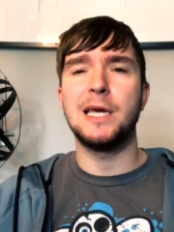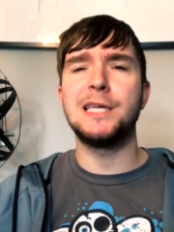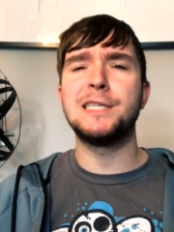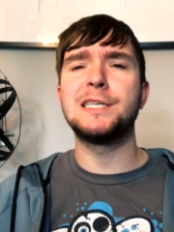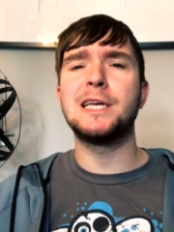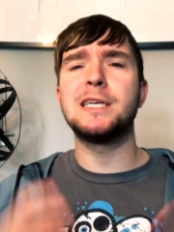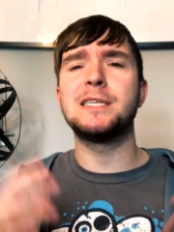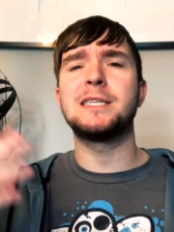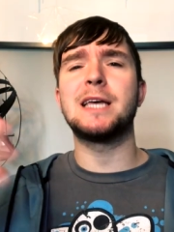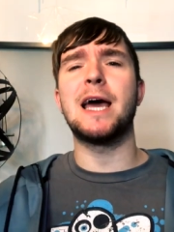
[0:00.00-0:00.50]
Is
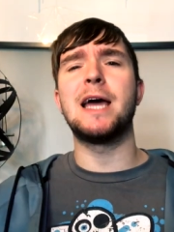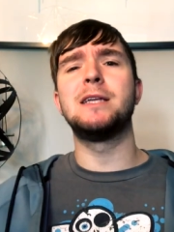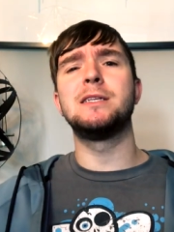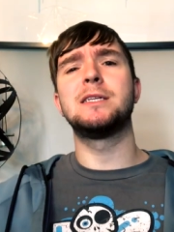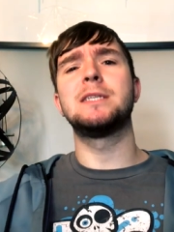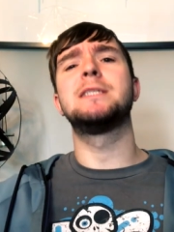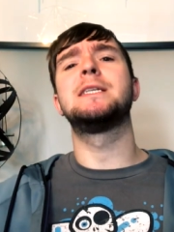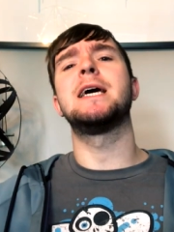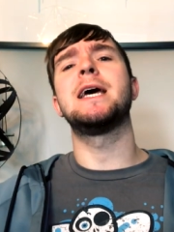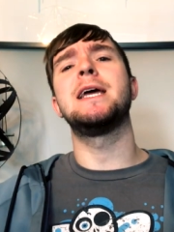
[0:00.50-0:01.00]
it
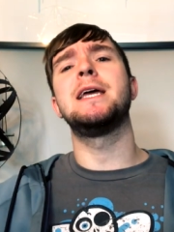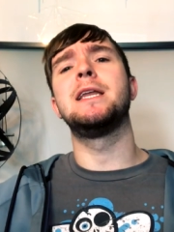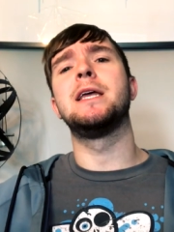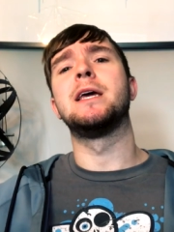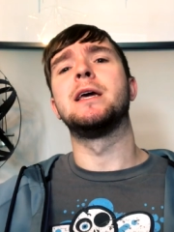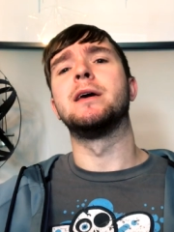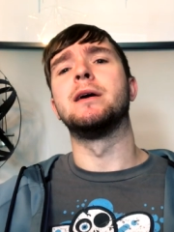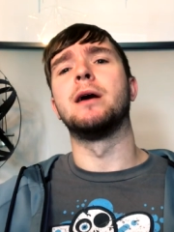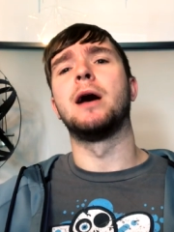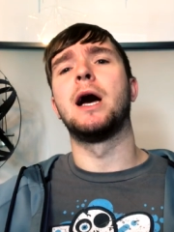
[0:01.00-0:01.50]

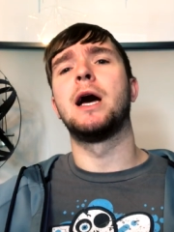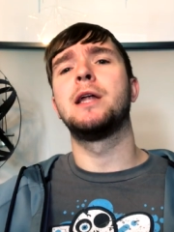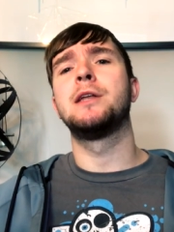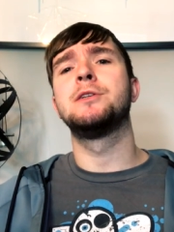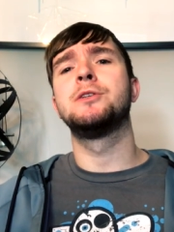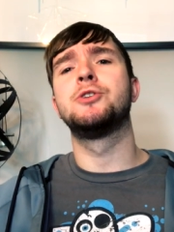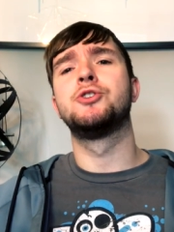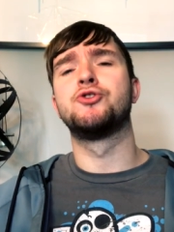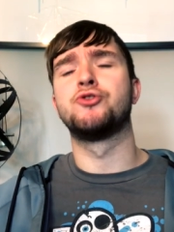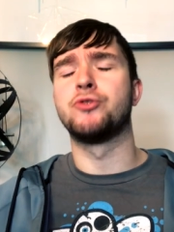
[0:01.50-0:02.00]
entertaining
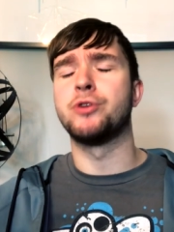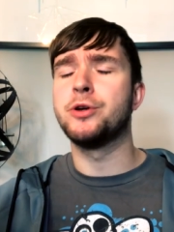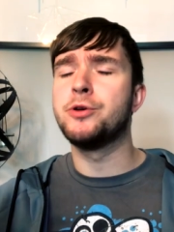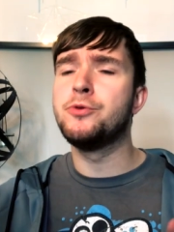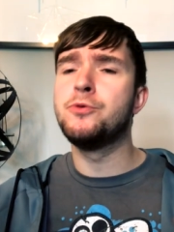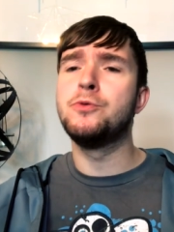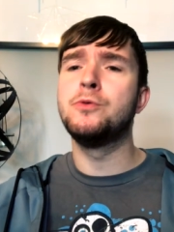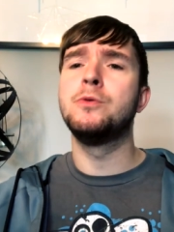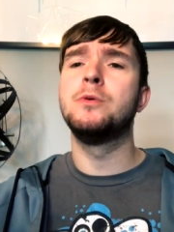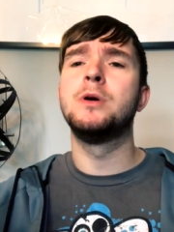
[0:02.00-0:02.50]
and
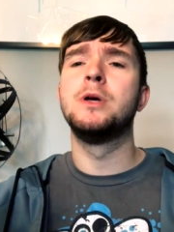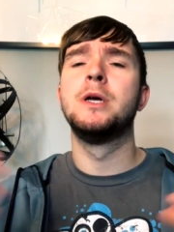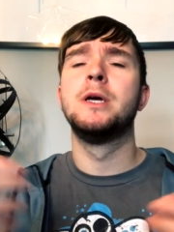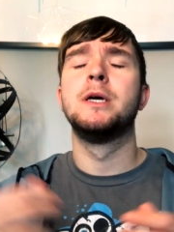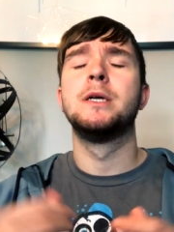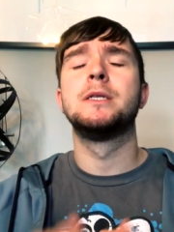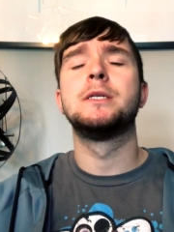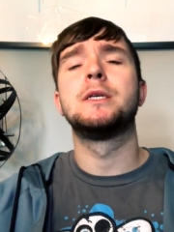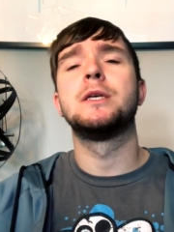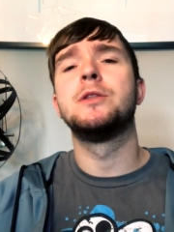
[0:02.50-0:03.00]
true
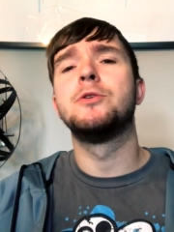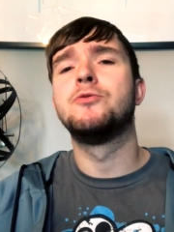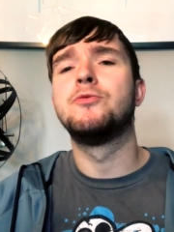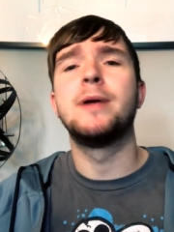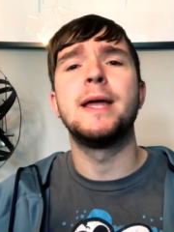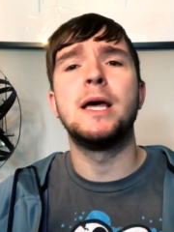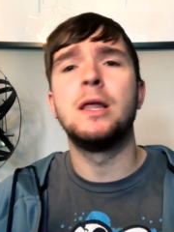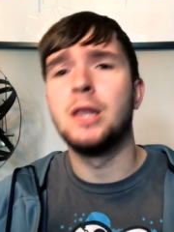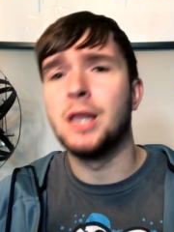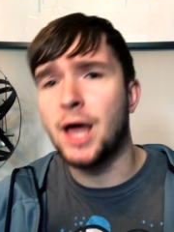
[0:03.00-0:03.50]
to the
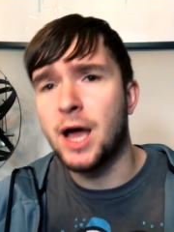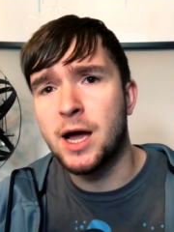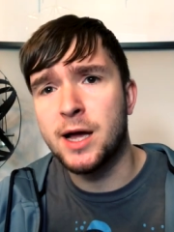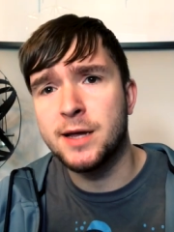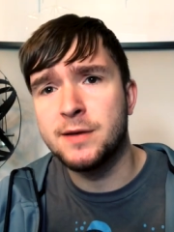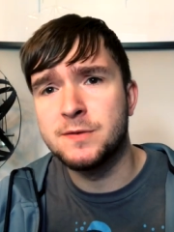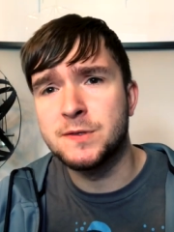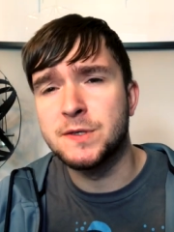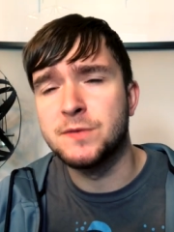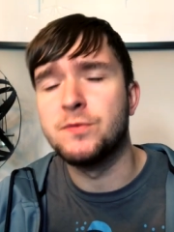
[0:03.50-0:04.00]
real
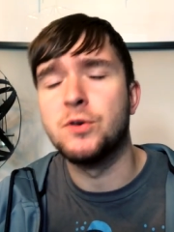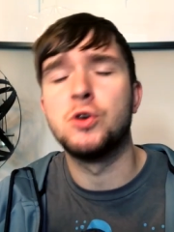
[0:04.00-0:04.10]
lives of